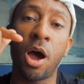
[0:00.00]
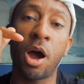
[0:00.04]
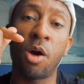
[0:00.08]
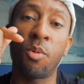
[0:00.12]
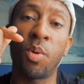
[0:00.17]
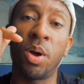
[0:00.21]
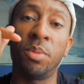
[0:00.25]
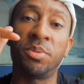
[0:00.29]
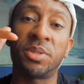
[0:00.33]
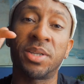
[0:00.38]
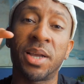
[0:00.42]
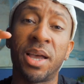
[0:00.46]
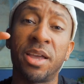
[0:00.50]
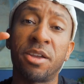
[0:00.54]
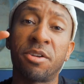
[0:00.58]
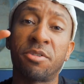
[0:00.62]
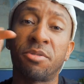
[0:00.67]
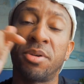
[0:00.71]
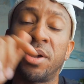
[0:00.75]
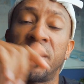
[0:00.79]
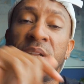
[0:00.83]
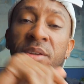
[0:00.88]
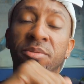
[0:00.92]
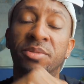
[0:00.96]
our website,
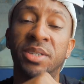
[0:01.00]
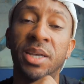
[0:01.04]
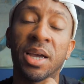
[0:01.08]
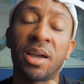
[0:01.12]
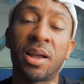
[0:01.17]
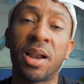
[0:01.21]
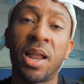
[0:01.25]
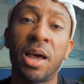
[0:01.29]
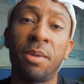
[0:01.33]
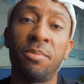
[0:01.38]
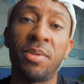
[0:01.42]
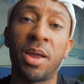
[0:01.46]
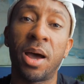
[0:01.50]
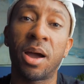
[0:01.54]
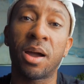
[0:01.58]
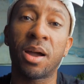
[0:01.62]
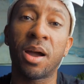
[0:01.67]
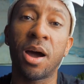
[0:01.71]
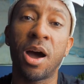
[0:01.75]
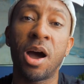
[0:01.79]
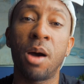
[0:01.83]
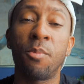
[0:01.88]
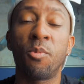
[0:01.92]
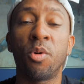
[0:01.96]

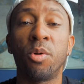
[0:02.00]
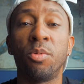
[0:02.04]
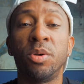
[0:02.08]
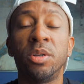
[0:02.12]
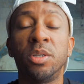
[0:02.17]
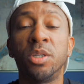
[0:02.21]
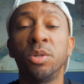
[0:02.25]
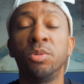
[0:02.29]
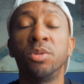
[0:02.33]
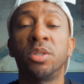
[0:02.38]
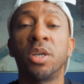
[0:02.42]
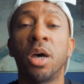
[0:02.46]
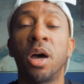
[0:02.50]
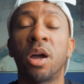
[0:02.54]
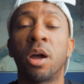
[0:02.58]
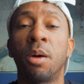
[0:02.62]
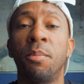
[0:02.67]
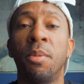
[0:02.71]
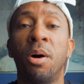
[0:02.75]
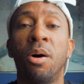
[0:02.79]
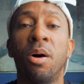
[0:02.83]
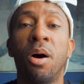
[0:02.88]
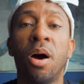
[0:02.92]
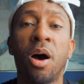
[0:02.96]
creativetechlab.com, where we do talk
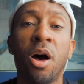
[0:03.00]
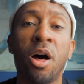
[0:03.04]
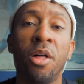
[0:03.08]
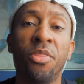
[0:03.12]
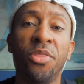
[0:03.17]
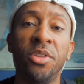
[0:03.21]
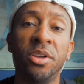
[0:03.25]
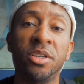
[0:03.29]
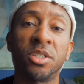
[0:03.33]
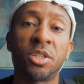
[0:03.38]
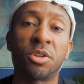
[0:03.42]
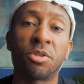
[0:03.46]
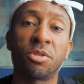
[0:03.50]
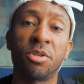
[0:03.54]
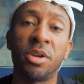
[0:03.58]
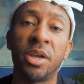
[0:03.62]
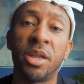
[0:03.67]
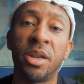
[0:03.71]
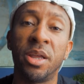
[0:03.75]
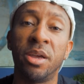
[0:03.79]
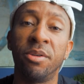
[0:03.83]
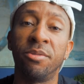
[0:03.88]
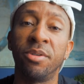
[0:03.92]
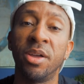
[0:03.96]
about all things
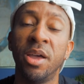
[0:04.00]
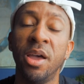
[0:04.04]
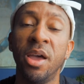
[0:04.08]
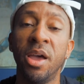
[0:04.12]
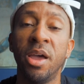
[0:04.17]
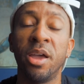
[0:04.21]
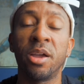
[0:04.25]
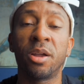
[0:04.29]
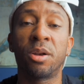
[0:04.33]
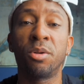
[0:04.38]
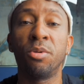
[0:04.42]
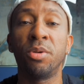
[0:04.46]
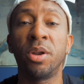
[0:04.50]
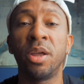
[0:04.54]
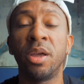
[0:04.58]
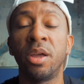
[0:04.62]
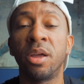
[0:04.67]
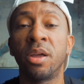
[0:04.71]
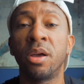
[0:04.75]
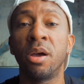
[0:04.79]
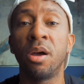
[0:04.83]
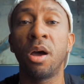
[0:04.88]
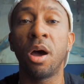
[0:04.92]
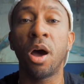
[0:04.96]
creative,
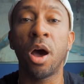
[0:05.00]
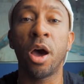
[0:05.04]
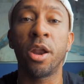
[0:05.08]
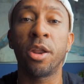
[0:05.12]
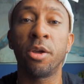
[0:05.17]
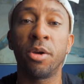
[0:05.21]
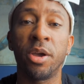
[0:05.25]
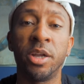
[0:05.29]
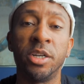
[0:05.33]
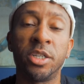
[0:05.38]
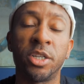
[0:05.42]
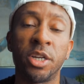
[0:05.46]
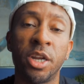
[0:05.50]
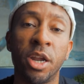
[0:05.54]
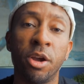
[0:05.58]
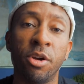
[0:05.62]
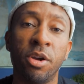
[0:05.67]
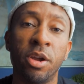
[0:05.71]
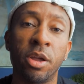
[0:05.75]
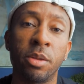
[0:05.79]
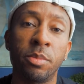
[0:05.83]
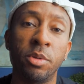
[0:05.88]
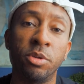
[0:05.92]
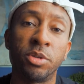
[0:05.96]
including audio
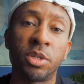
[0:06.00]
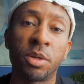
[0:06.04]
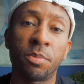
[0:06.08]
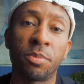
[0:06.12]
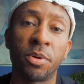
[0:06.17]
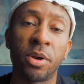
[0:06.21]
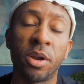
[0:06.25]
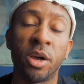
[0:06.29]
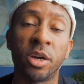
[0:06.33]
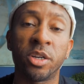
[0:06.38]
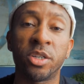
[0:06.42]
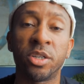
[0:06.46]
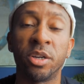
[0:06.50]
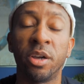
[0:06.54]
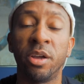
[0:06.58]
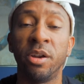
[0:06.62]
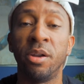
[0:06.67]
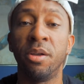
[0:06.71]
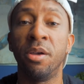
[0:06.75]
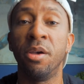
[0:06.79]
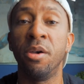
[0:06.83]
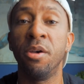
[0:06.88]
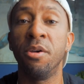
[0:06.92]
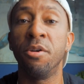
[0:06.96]
engineering, music
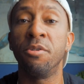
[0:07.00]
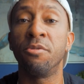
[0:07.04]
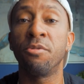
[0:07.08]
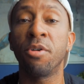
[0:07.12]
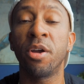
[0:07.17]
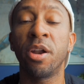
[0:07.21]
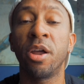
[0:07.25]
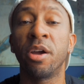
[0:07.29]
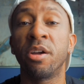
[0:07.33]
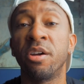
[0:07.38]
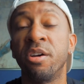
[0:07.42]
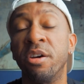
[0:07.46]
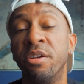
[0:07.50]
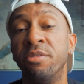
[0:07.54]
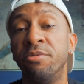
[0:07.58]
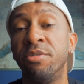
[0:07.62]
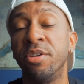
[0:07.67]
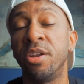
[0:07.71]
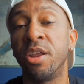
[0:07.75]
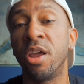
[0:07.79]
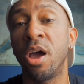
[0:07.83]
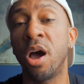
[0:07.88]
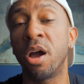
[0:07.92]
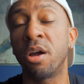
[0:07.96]
production, run and gun
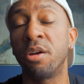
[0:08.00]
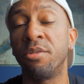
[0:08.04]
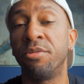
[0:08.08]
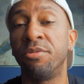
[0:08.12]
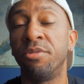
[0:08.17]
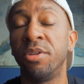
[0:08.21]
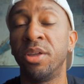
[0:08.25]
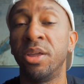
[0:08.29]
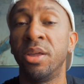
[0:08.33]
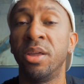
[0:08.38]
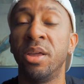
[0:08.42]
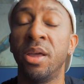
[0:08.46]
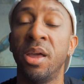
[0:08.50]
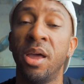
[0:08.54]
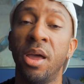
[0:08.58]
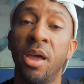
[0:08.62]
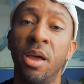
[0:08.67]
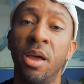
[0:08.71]
videography,